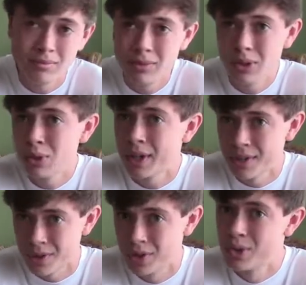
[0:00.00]
you can
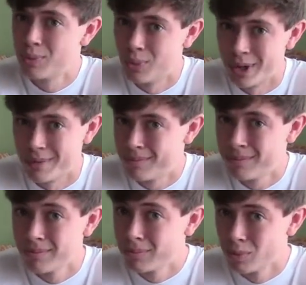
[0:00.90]
assume what
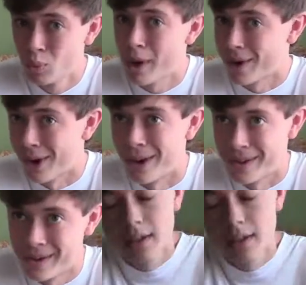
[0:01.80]
went on.